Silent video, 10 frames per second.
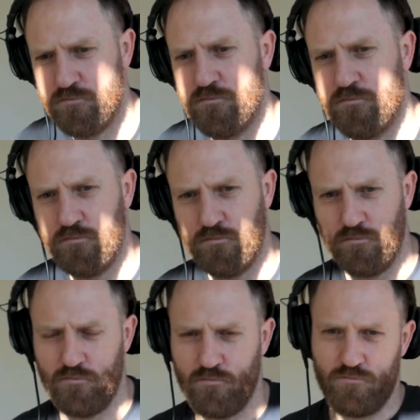
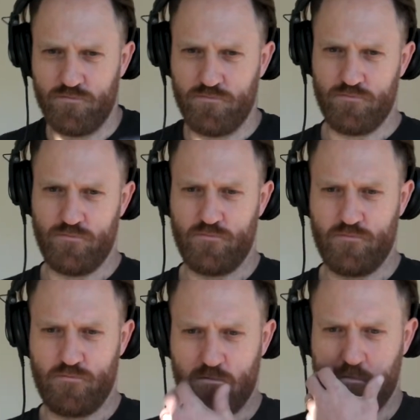
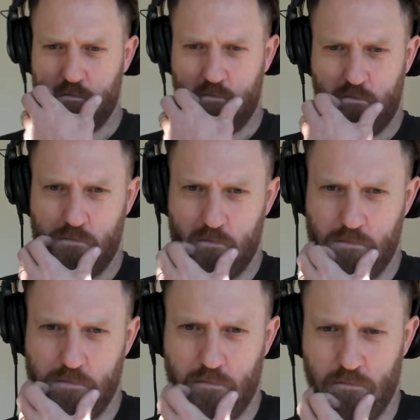
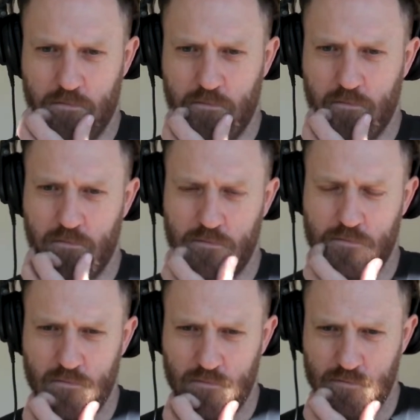
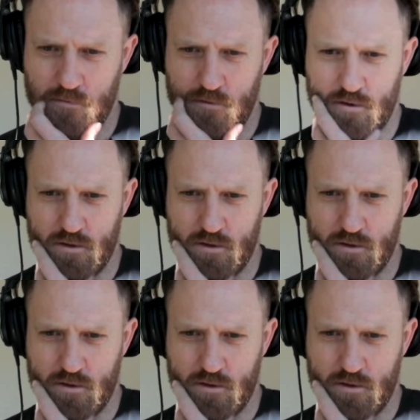(not speaking)